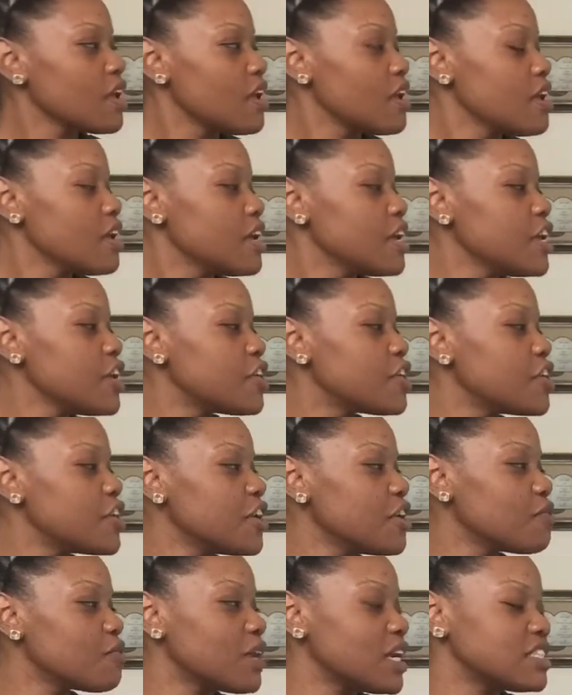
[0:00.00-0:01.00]
He
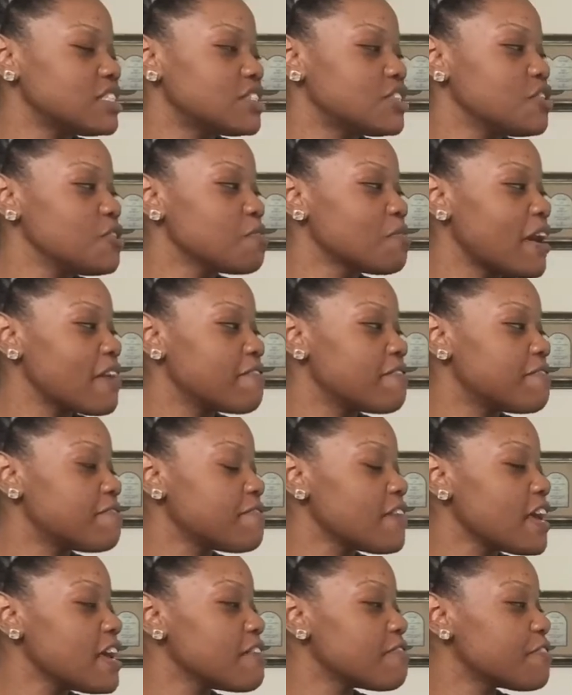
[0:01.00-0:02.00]
couldn't rescue my
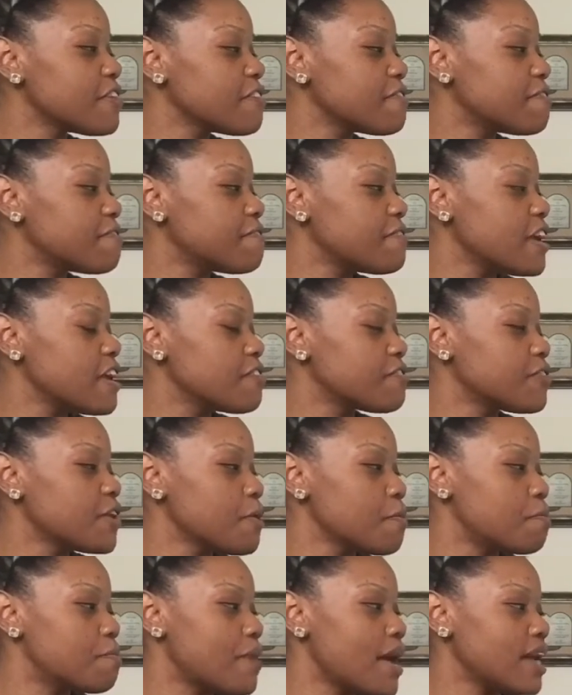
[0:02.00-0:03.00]

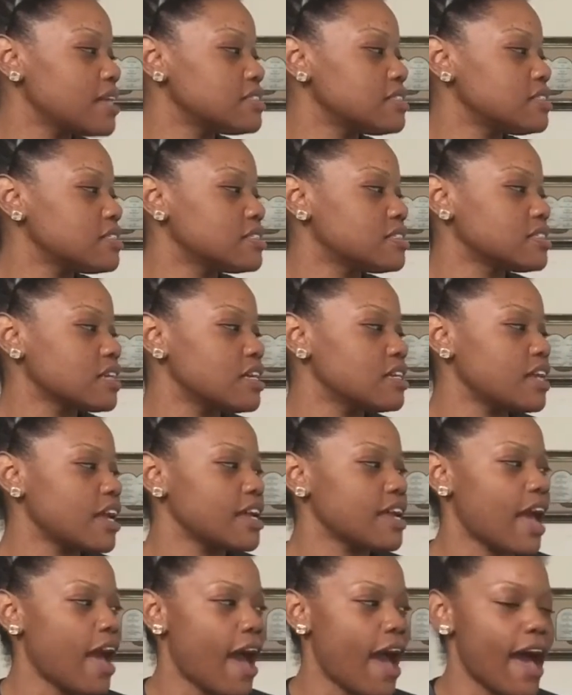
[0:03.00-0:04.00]
favorite best Sunday
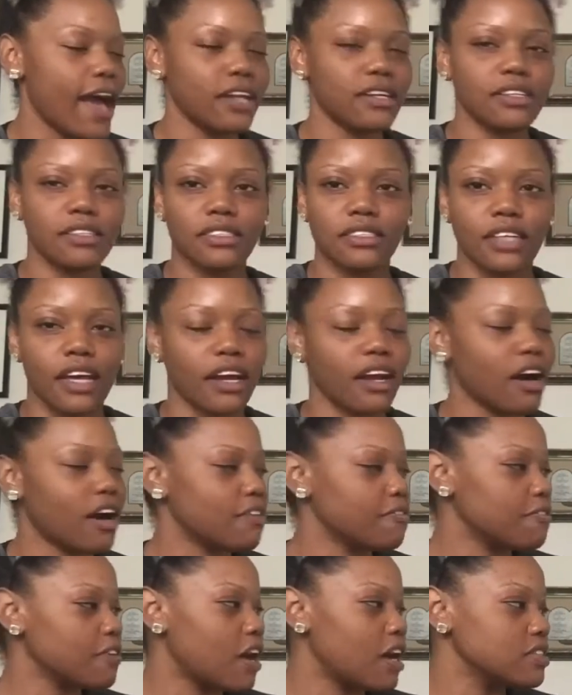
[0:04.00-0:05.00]
hat, said
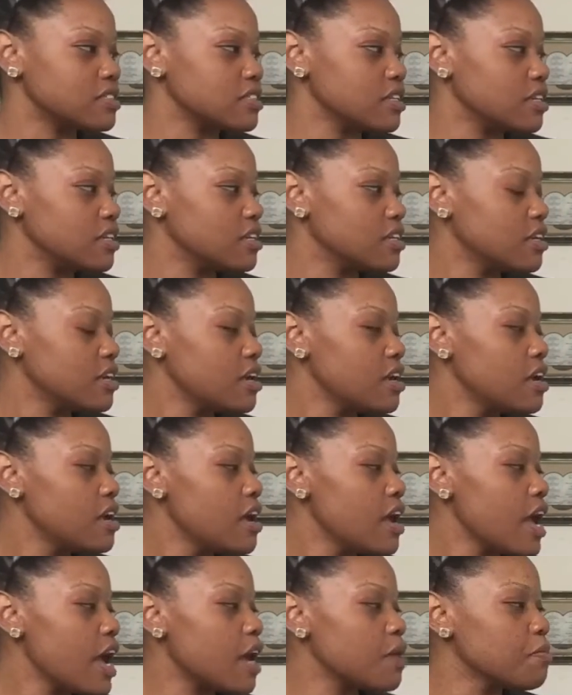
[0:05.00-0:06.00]
Aunt Flossie.
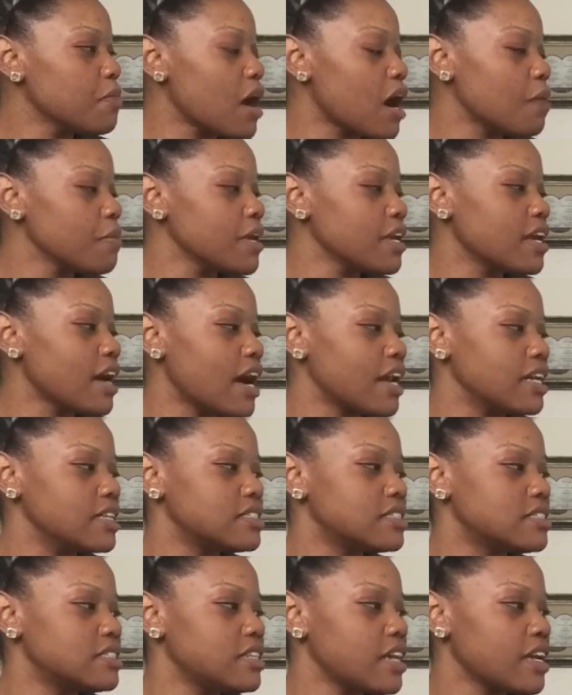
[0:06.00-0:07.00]
And Mommy got a
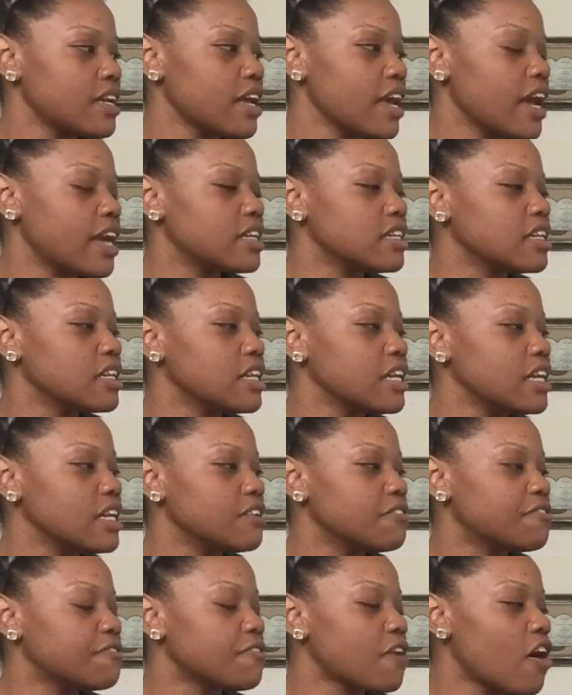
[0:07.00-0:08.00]
stick and
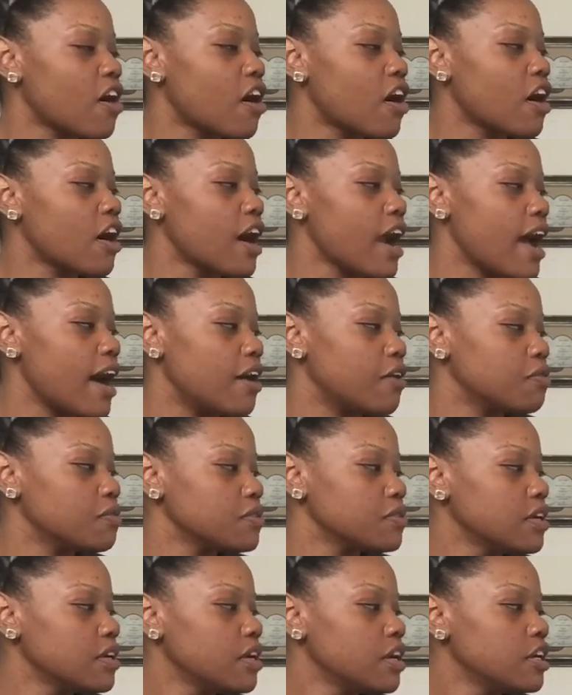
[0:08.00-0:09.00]
leaned far out.
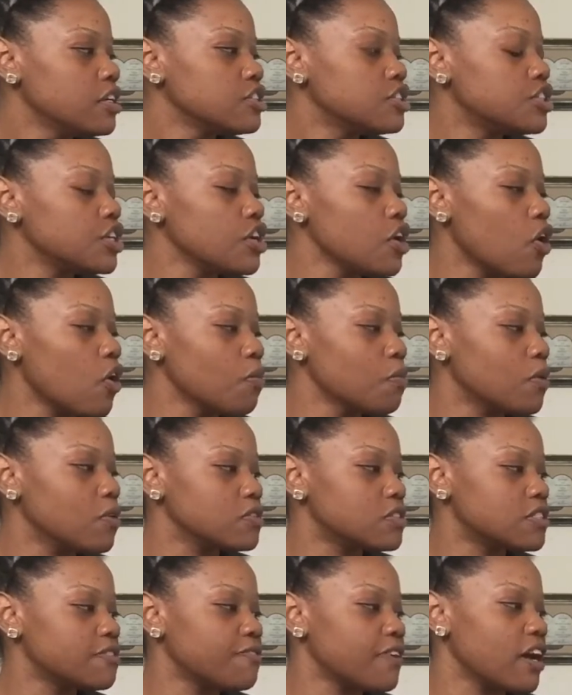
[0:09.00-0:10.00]
She
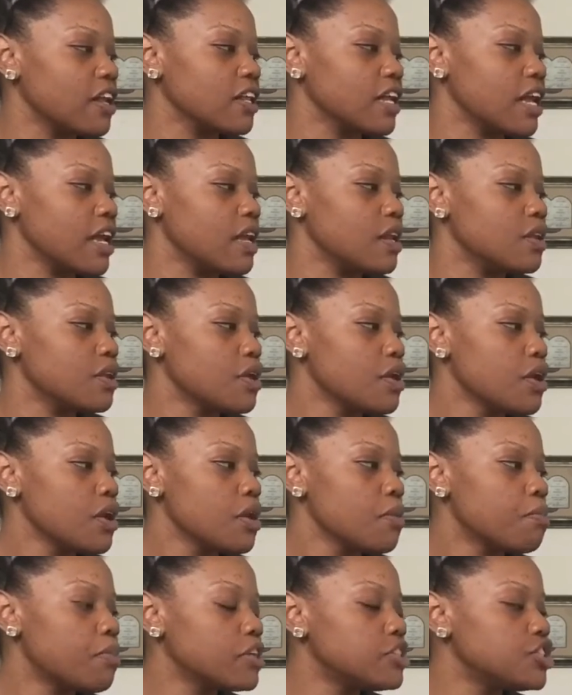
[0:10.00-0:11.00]
almost fell in,
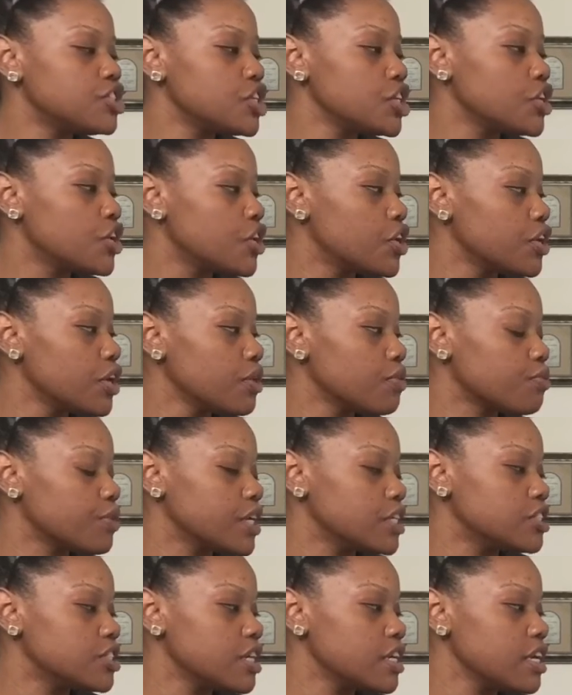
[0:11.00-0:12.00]
but she couldn't
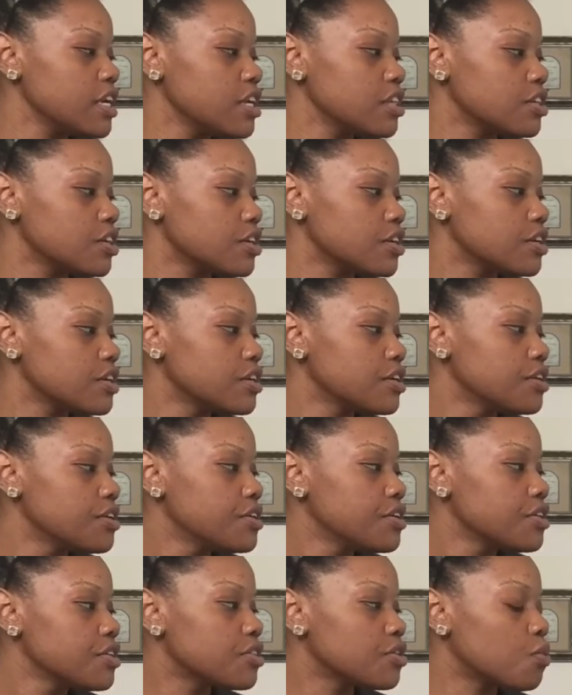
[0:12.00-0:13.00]
reach it either.
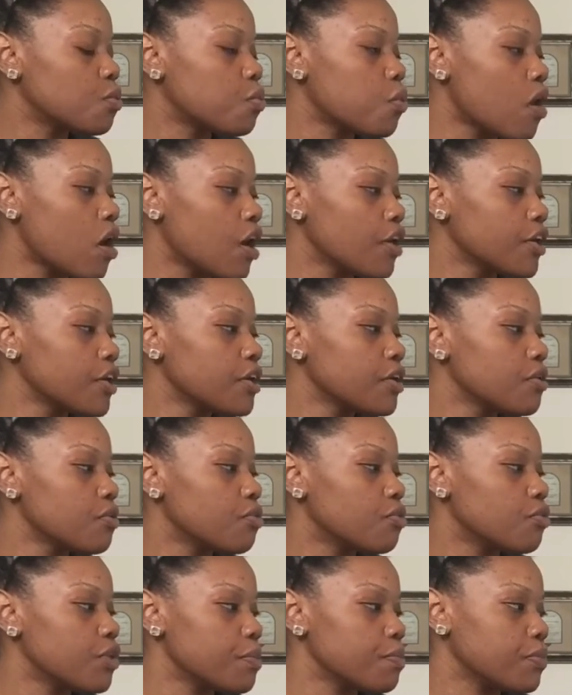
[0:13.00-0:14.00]
The water
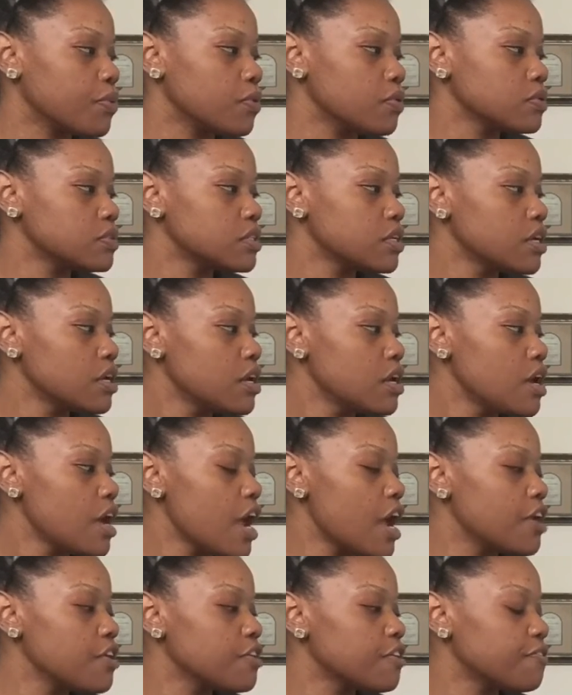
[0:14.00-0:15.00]
rippled,
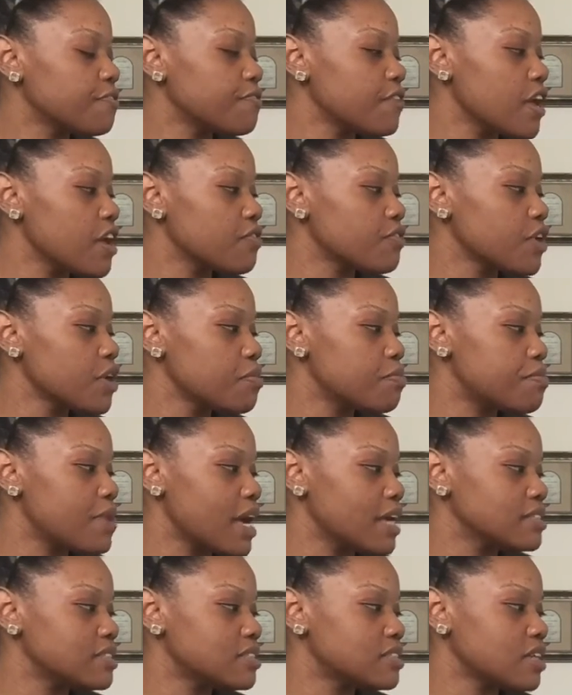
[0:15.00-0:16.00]
and your favorite
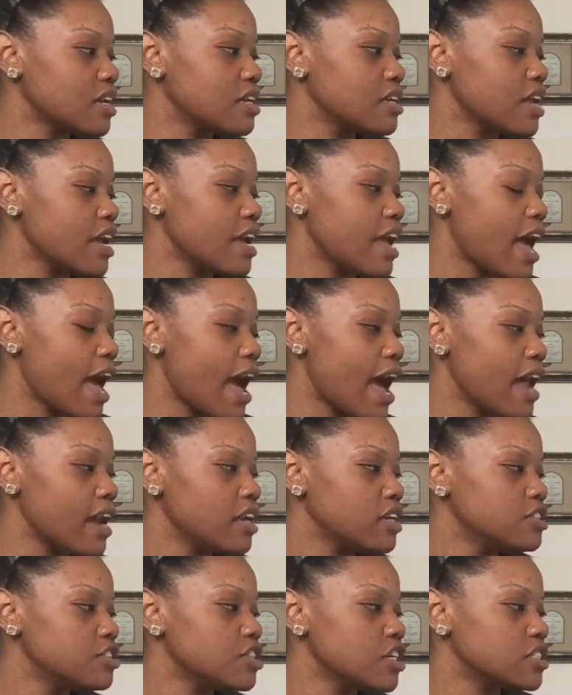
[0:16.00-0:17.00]
best Sunday hat
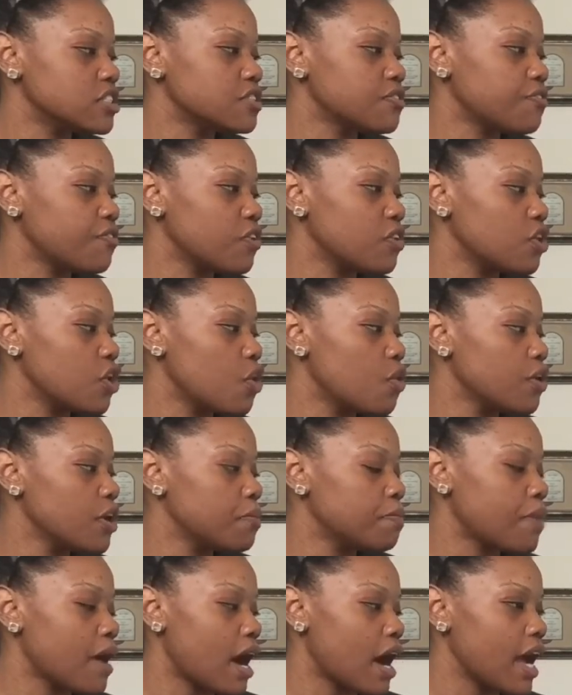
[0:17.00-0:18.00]
just floated
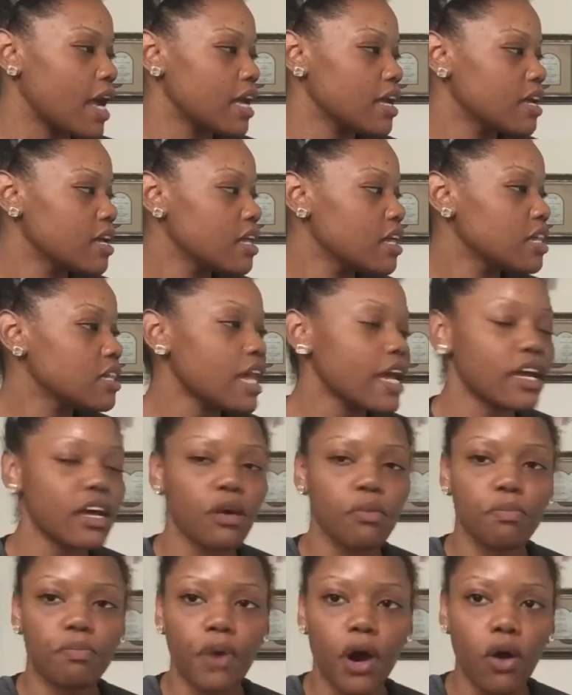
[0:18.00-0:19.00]
by, like a
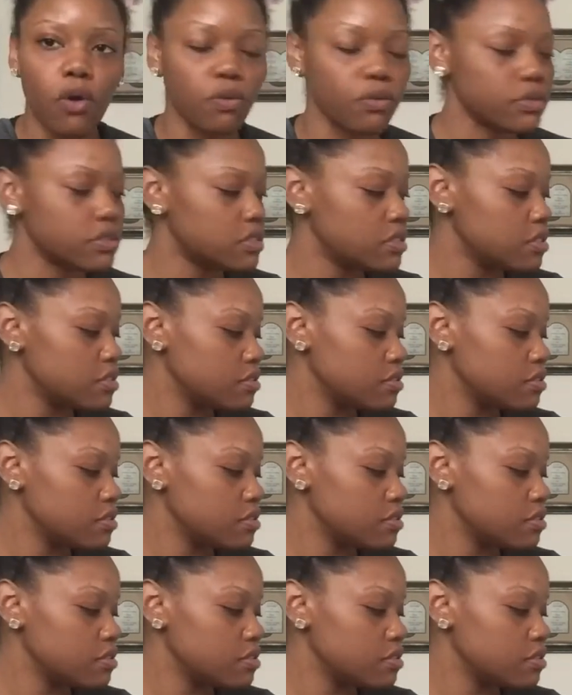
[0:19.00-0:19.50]
boat.